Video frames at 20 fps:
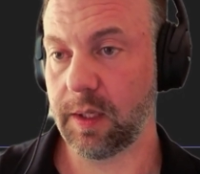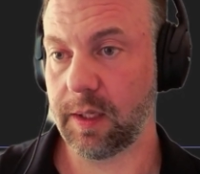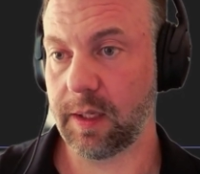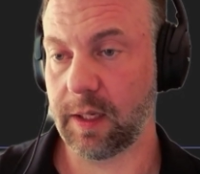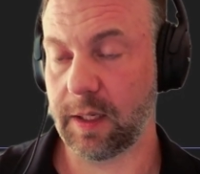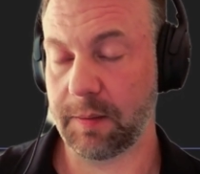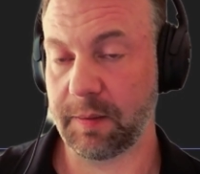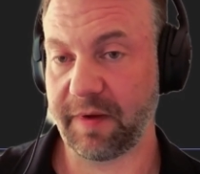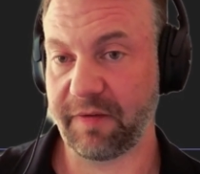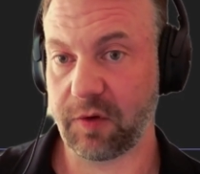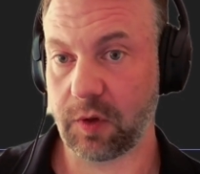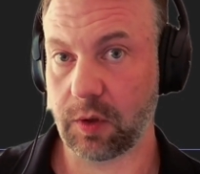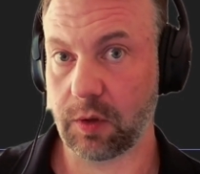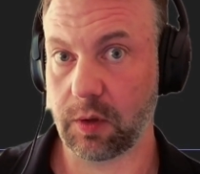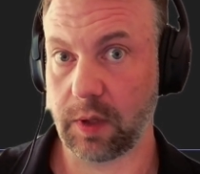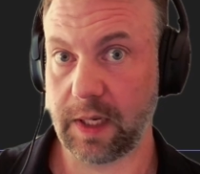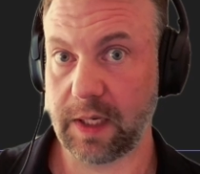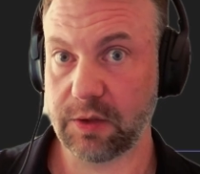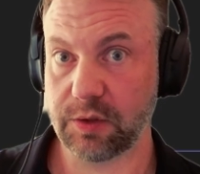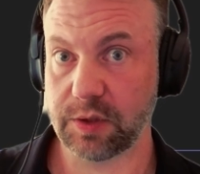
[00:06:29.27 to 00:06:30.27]
If you're
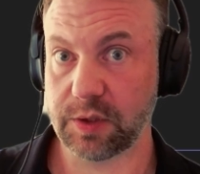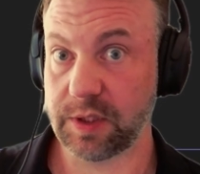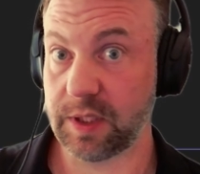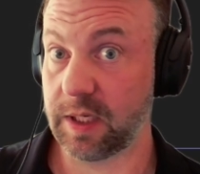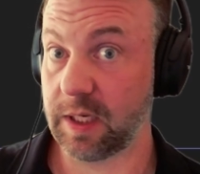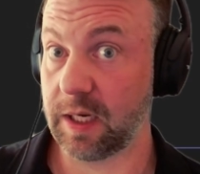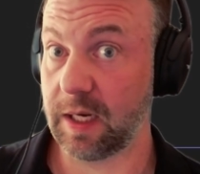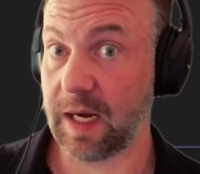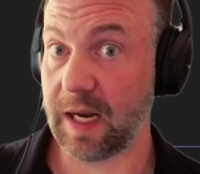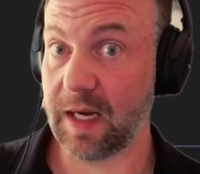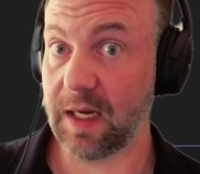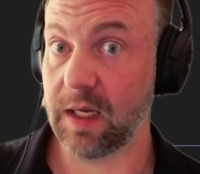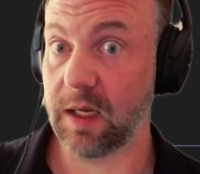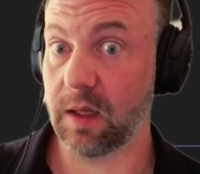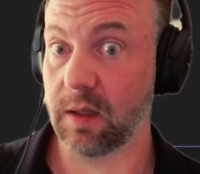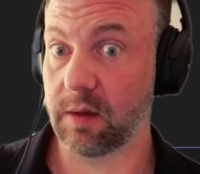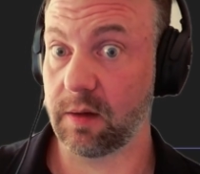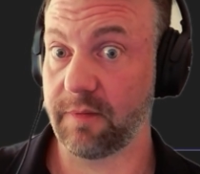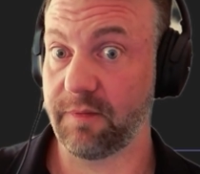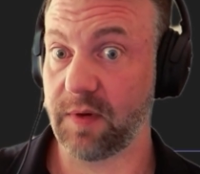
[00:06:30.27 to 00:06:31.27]
interested in any
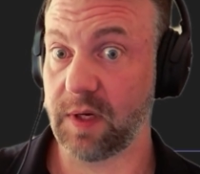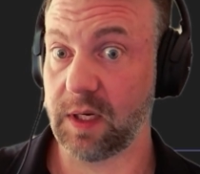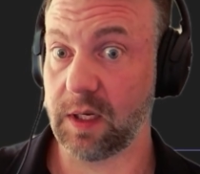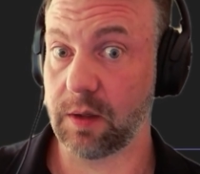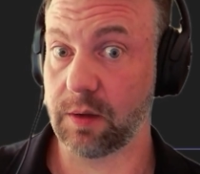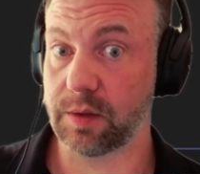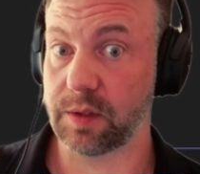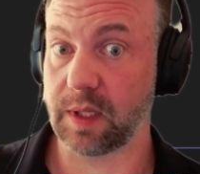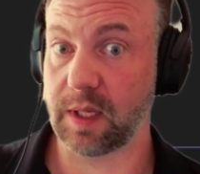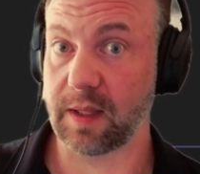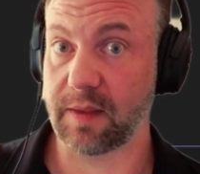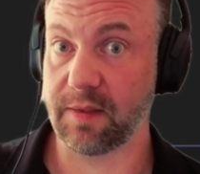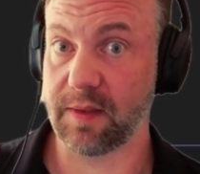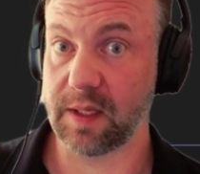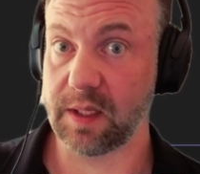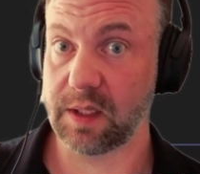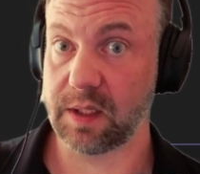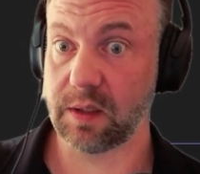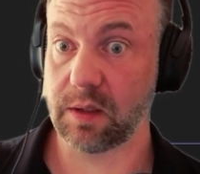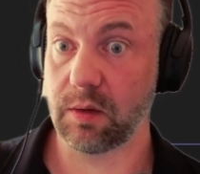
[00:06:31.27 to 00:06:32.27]
other videos like
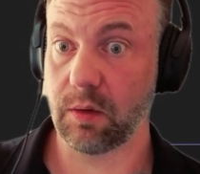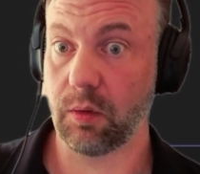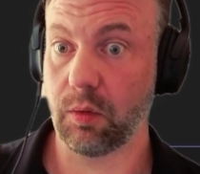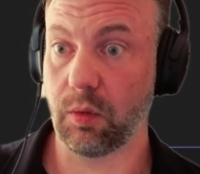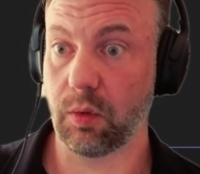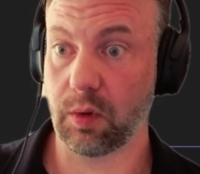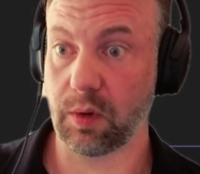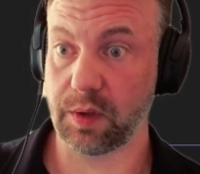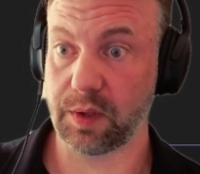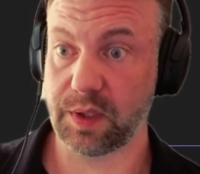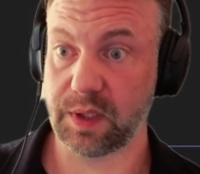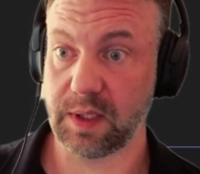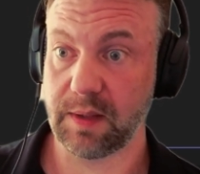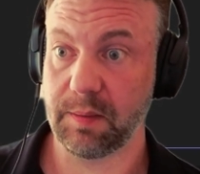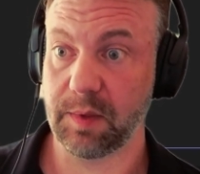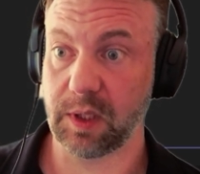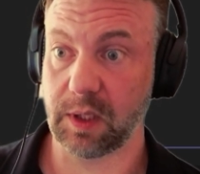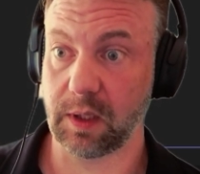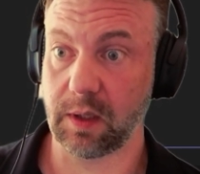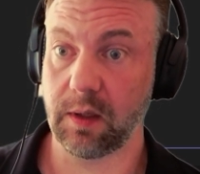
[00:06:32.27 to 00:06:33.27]
this or
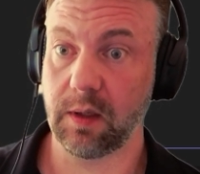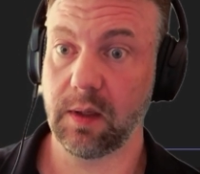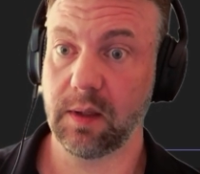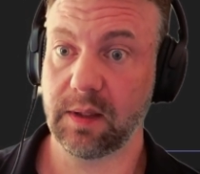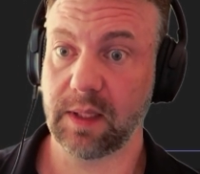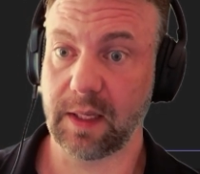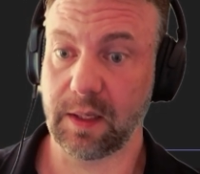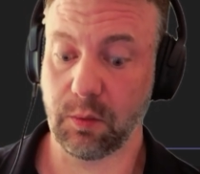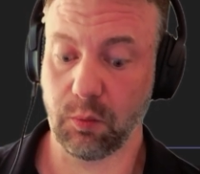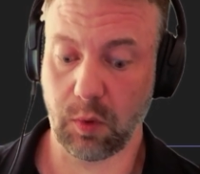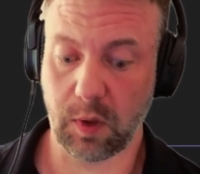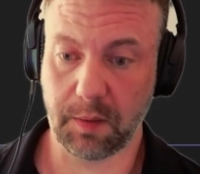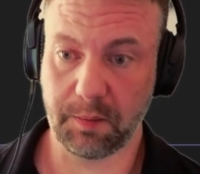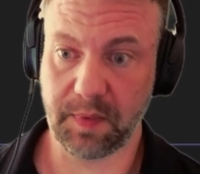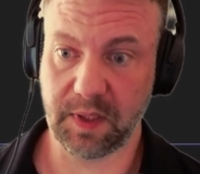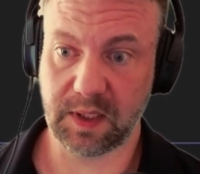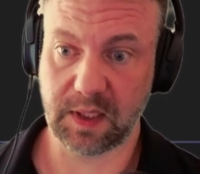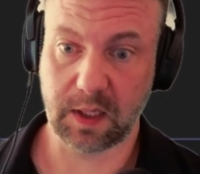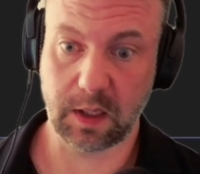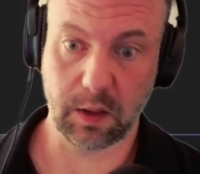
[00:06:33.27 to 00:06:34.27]
similar that you want
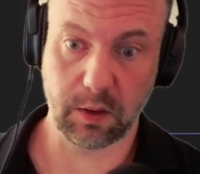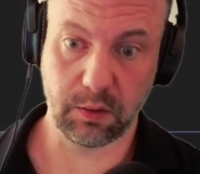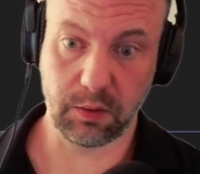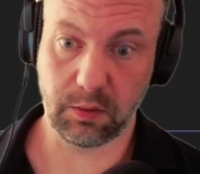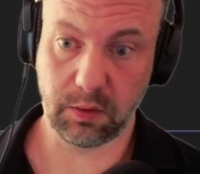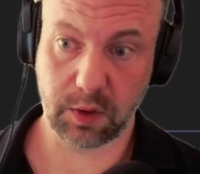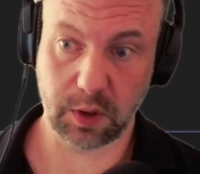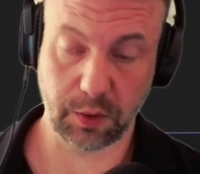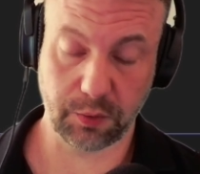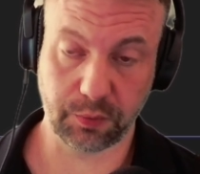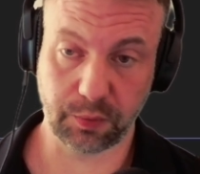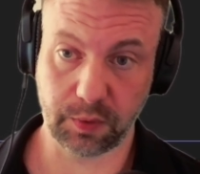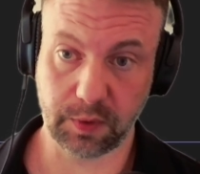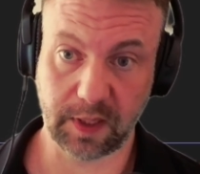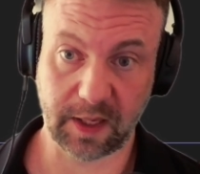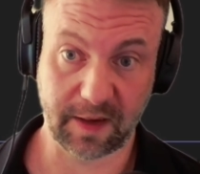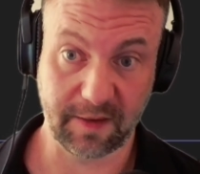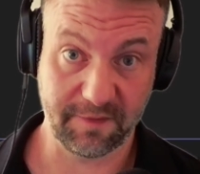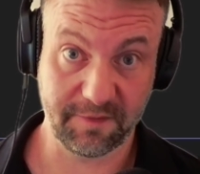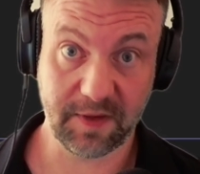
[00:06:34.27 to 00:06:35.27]
me to go through
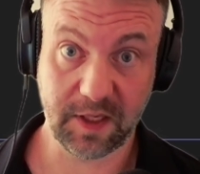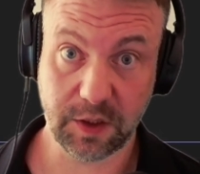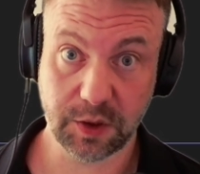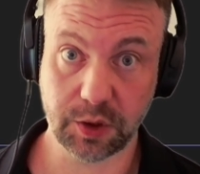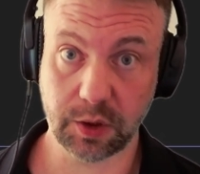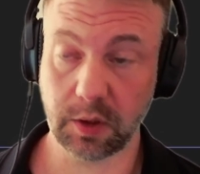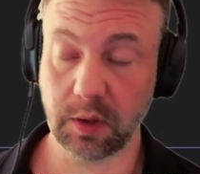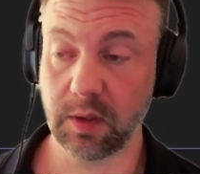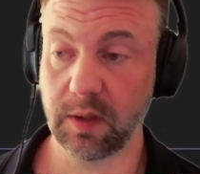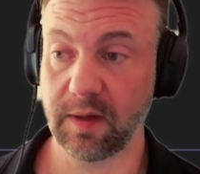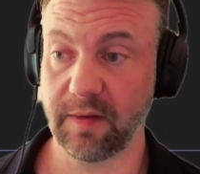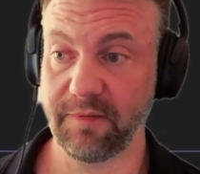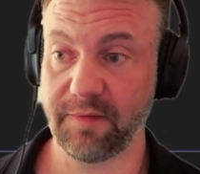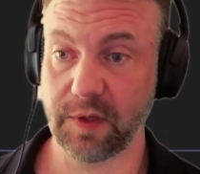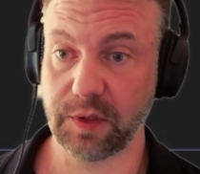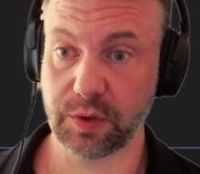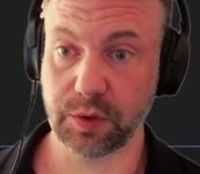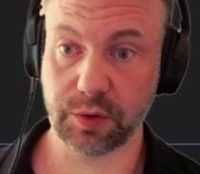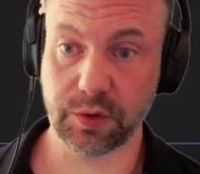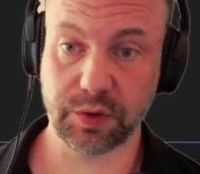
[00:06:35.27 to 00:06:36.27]
like a feature of
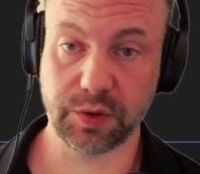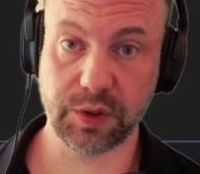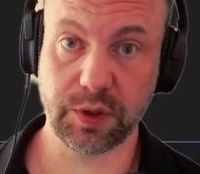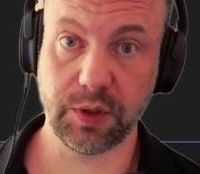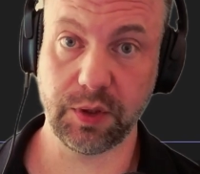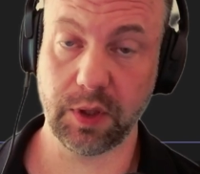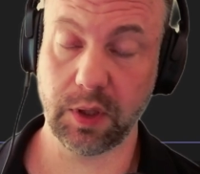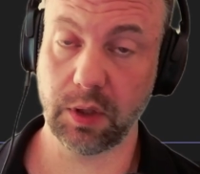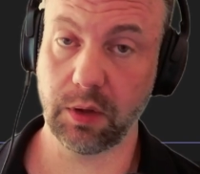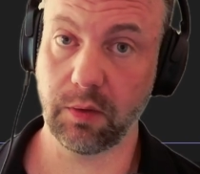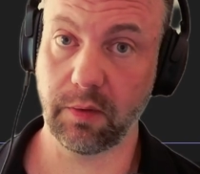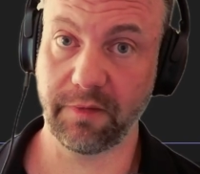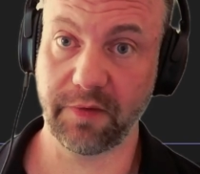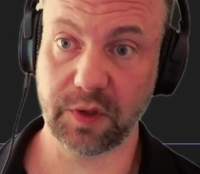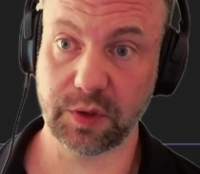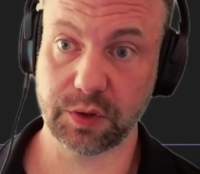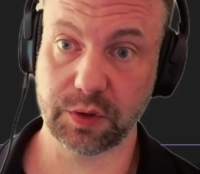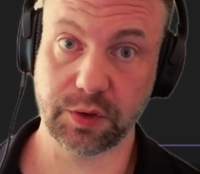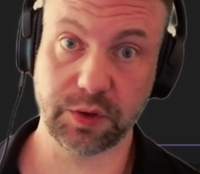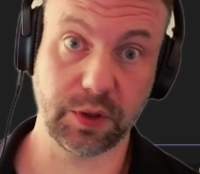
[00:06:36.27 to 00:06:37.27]
Visual Studio or
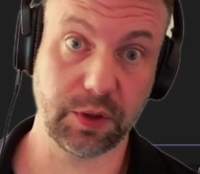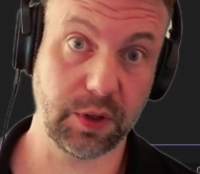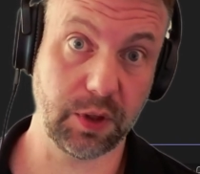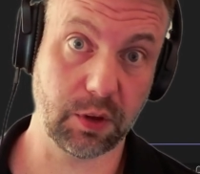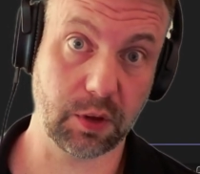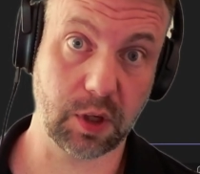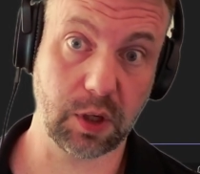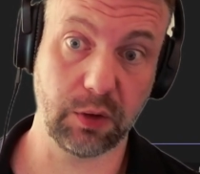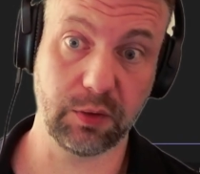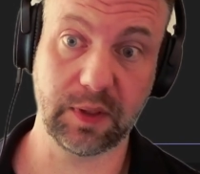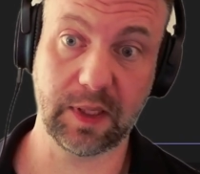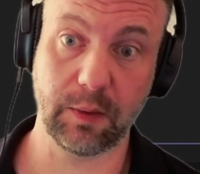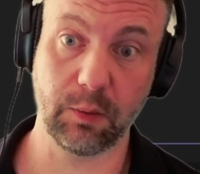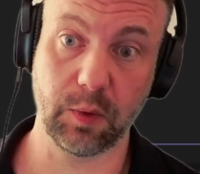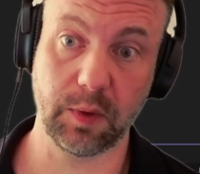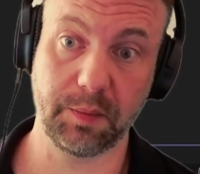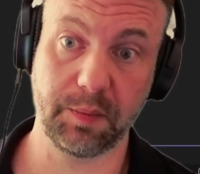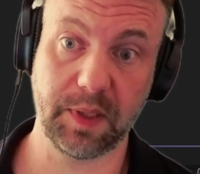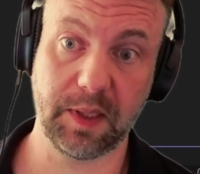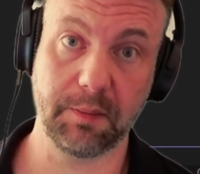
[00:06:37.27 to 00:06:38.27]
Visual Studio Code that
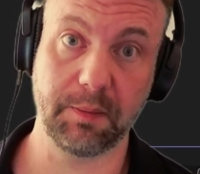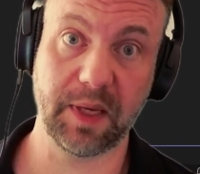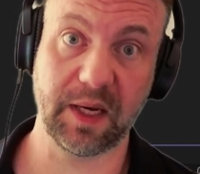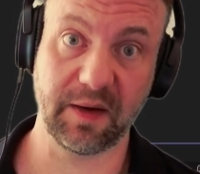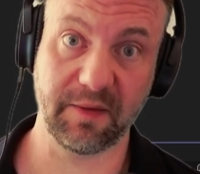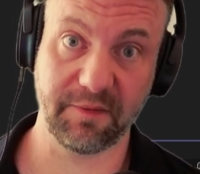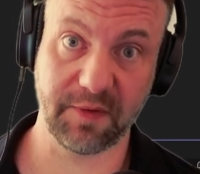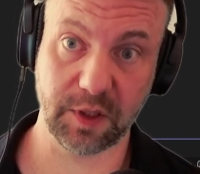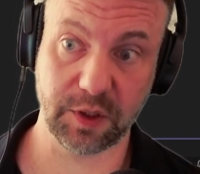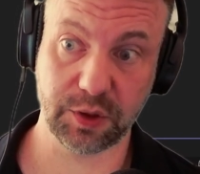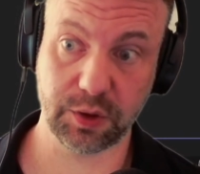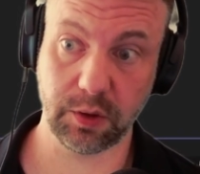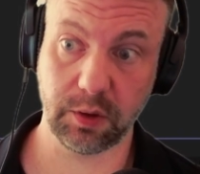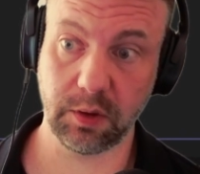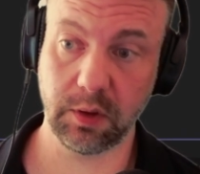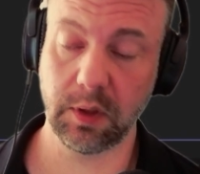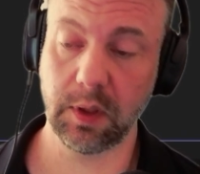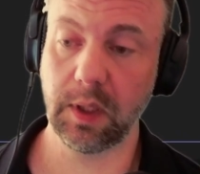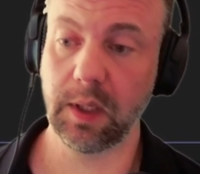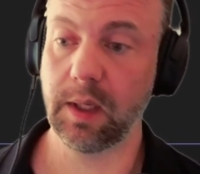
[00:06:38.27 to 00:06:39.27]
would be beneficial,